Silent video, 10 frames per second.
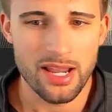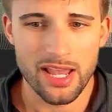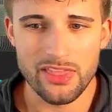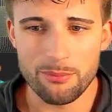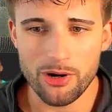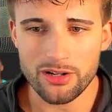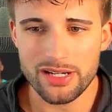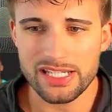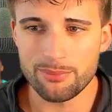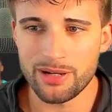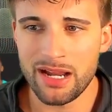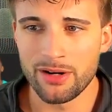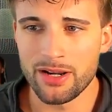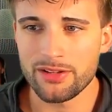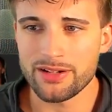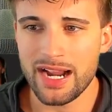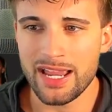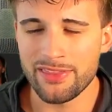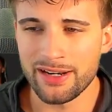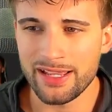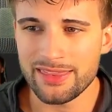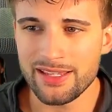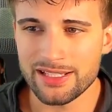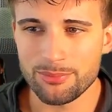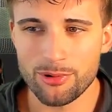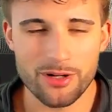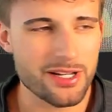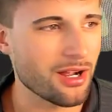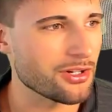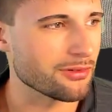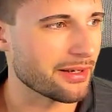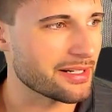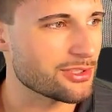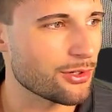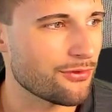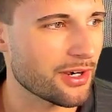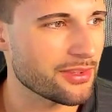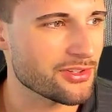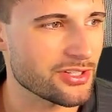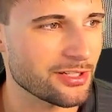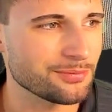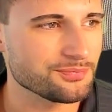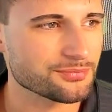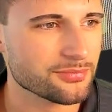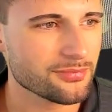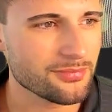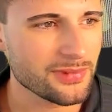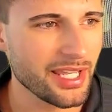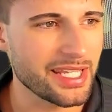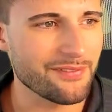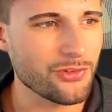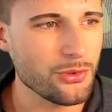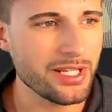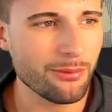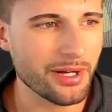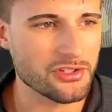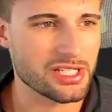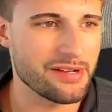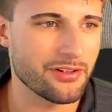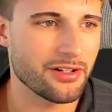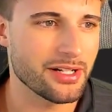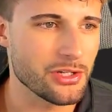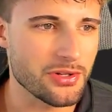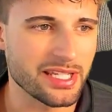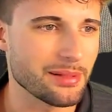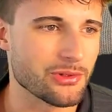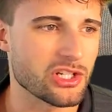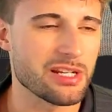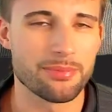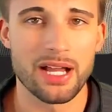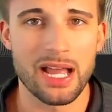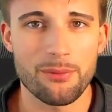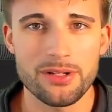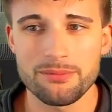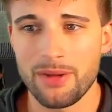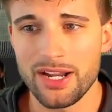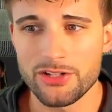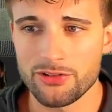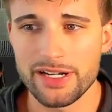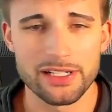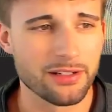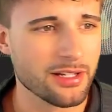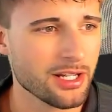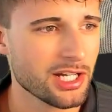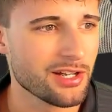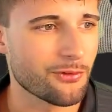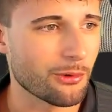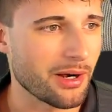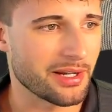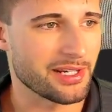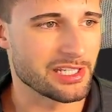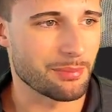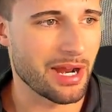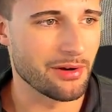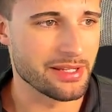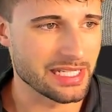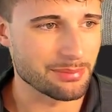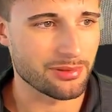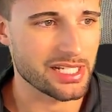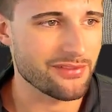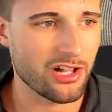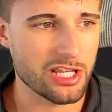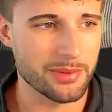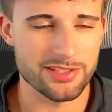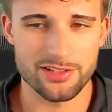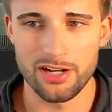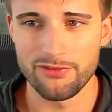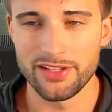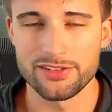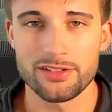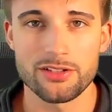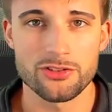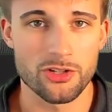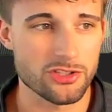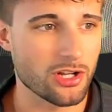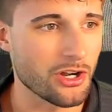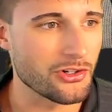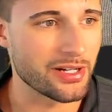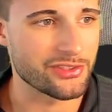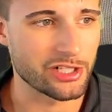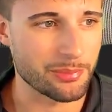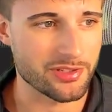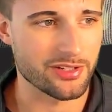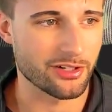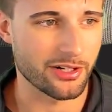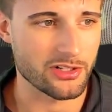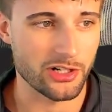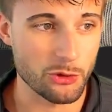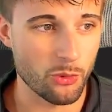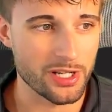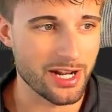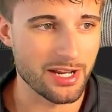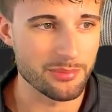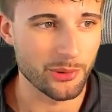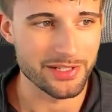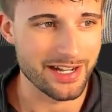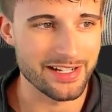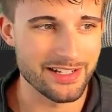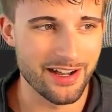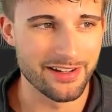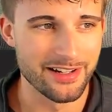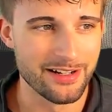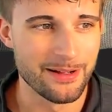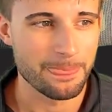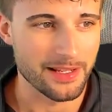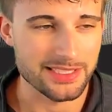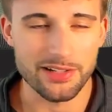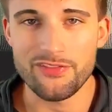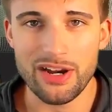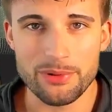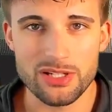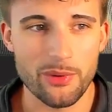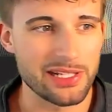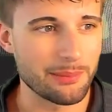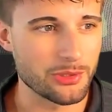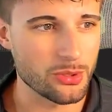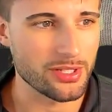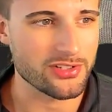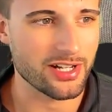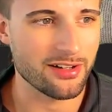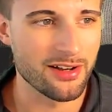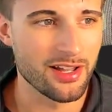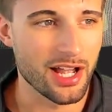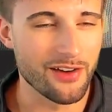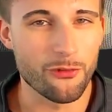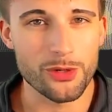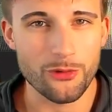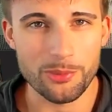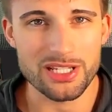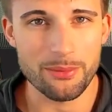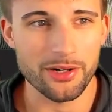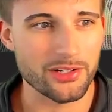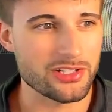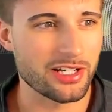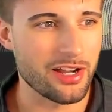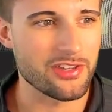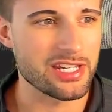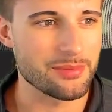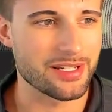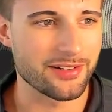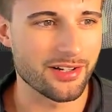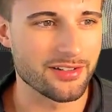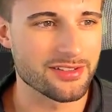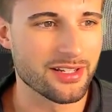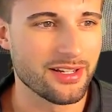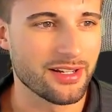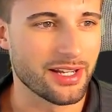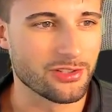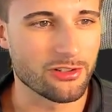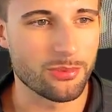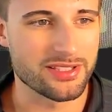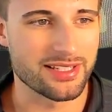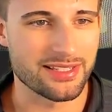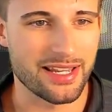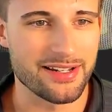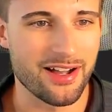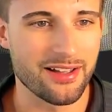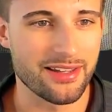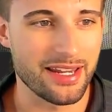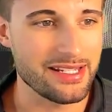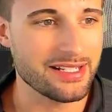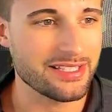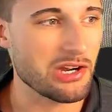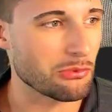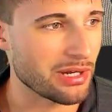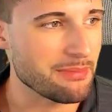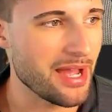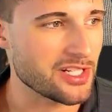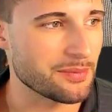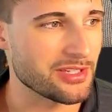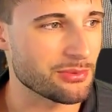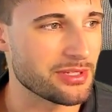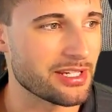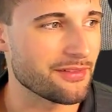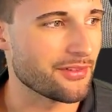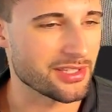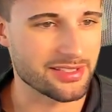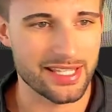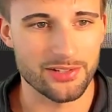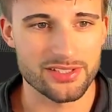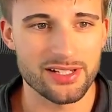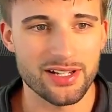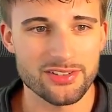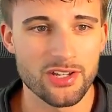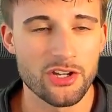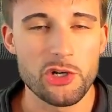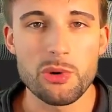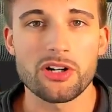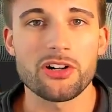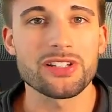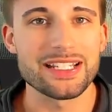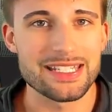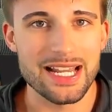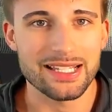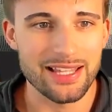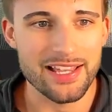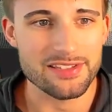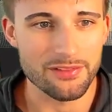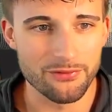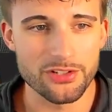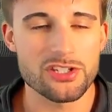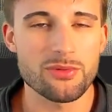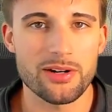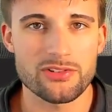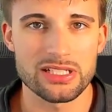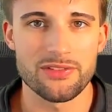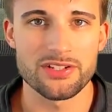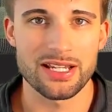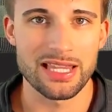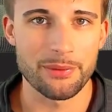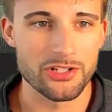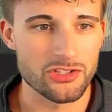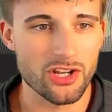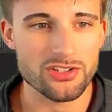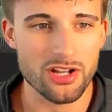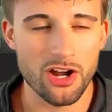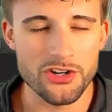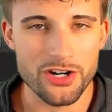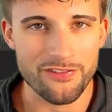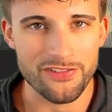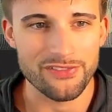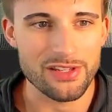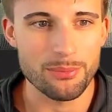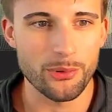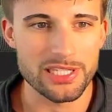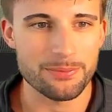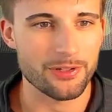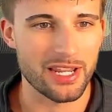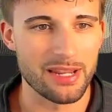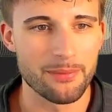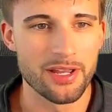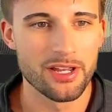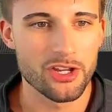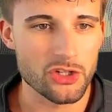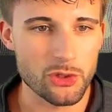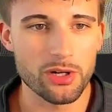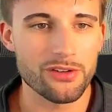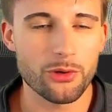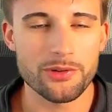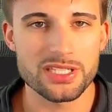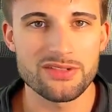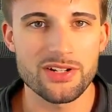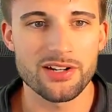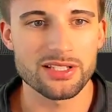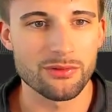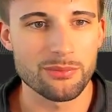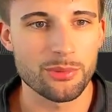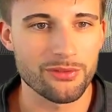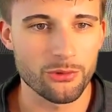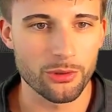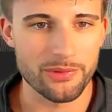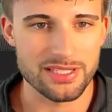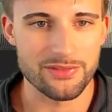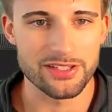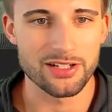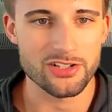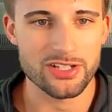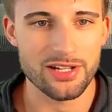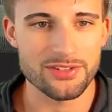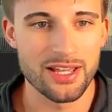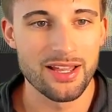And then Marquise Brown, another guy that I think is pretty underrated so far this year. And if you need a wide receiver and you can get him cheap, I wouldn't mind trading for Marquise Brown. He gets plenty of volume in this offense, just under a 30% target share, 29.99, 75% weighted opportunity share, a 44% market share of the team's air yards, and 12.6 ADOT. And he gets a great matchup this week versus the Seattle Seahawks, who are currently dead last versus wide receivers, allowing just under 50 points per game, 204 receiving yards, and 1.4 receiving touchdowns.